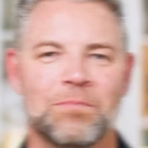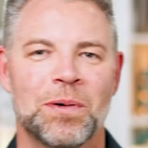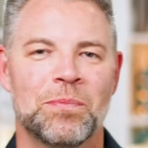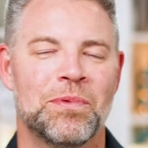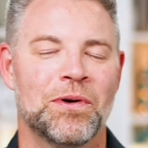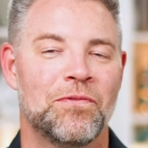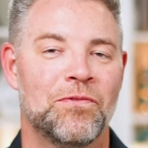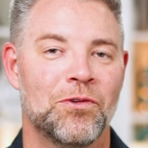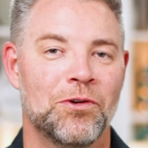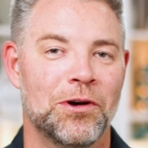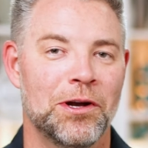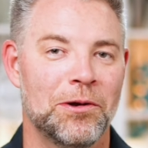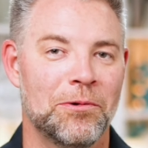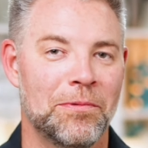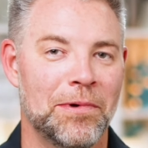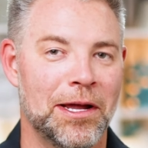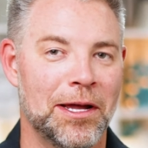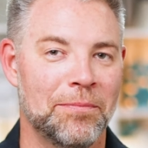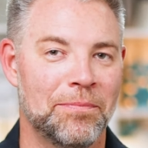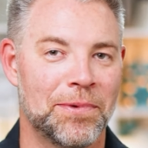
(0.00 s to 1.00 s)
But before I
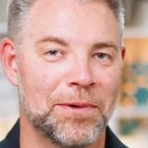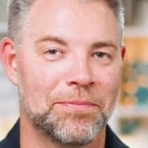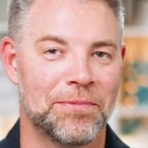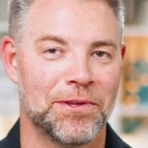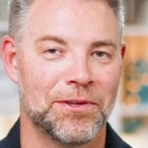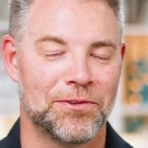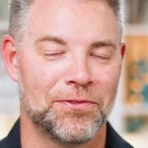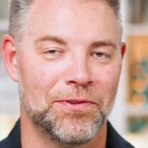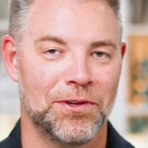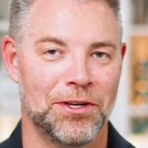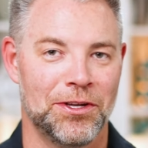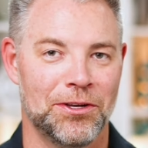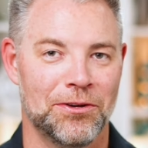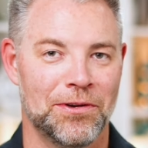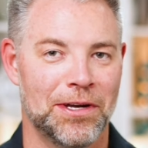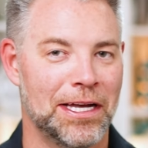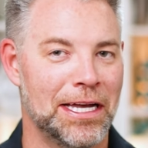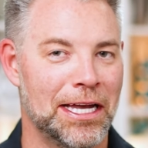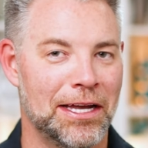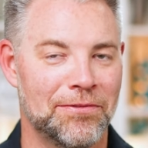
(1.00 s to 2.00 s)
wrap up this video,
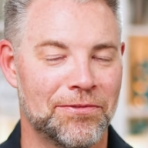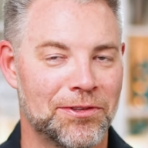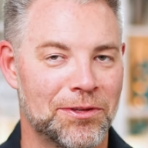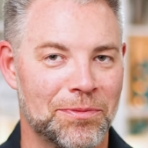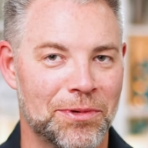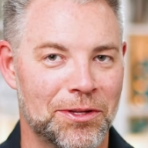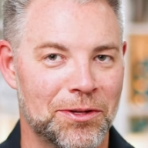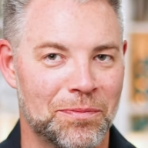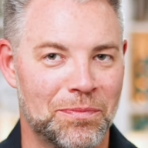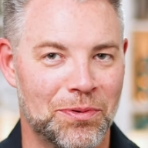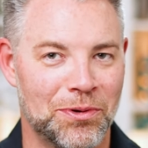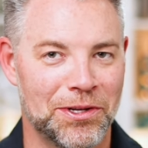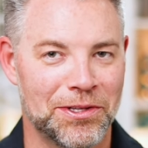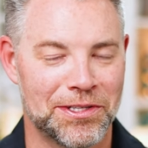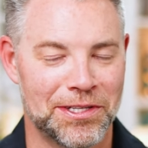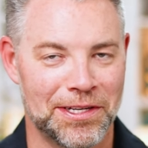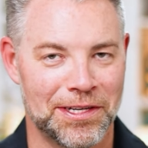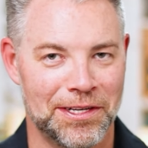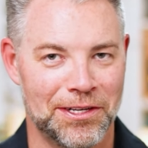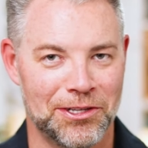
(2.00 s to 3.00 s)
I have some other
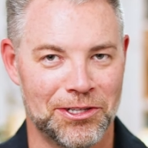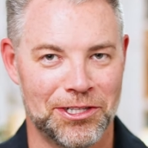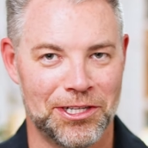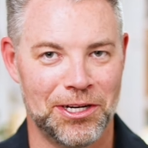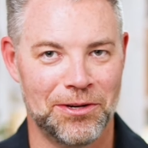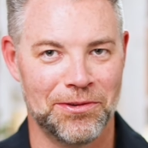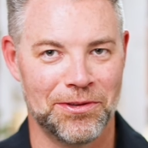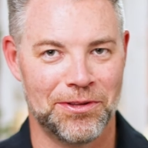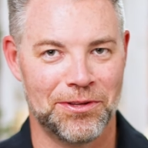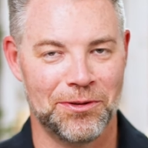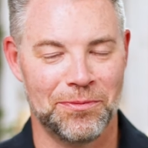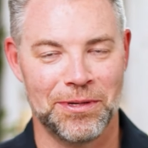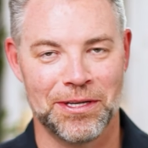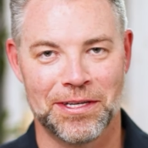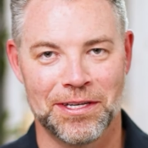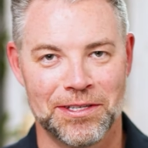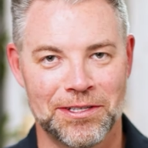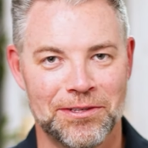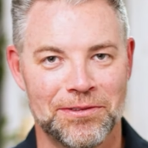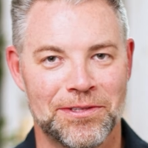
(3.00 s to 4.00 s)
points I need to share with you
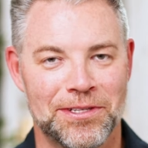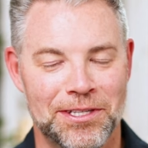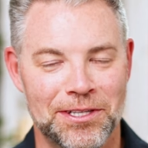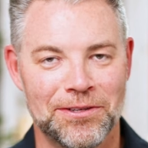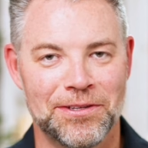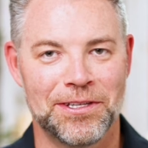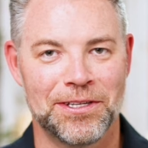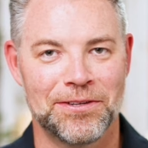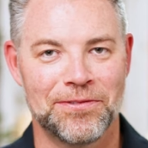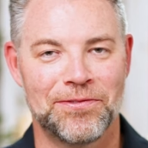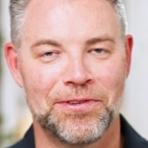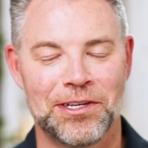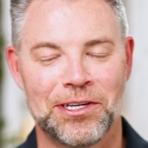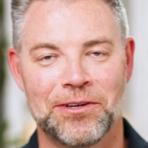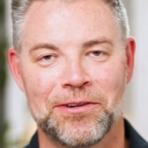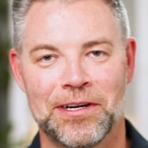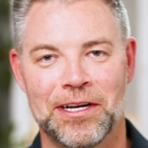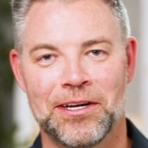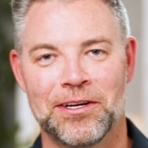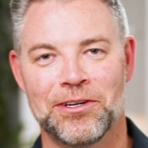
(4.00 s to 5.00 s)
because you still need to
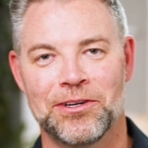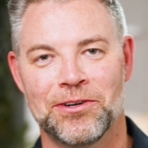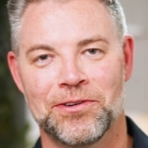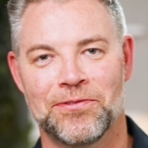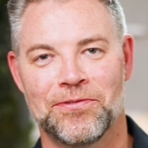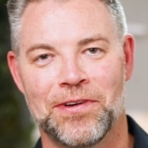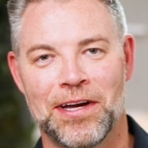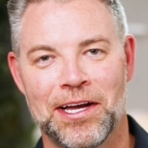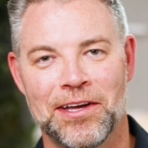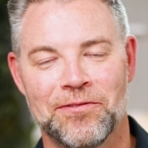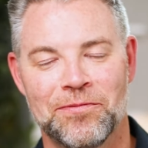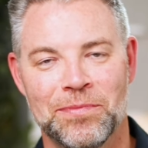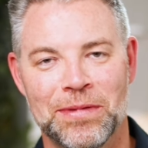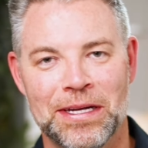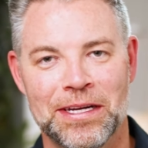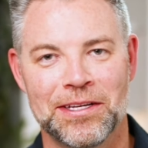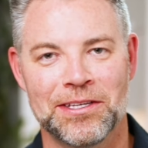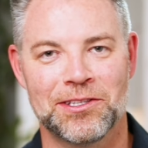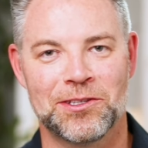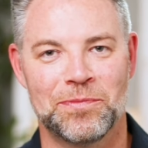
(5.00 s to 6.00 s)
figure out your
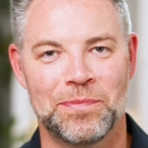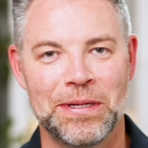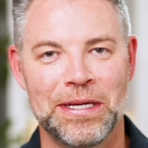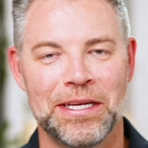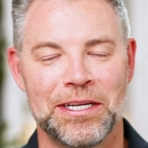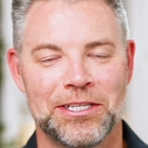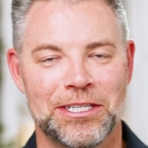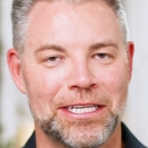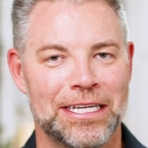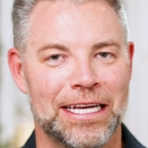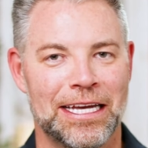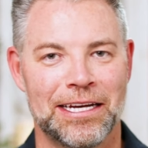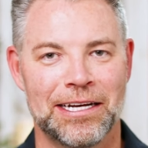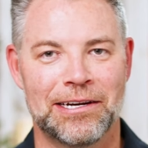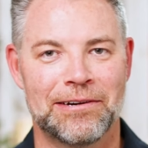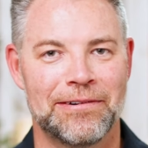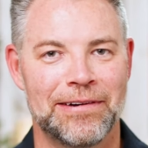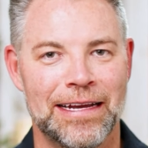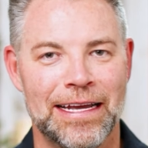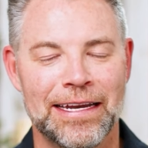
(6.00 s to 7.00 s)
5-minute speech and how to
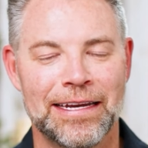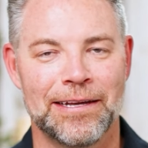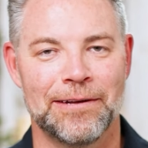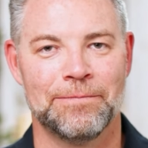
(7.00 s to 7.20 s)
create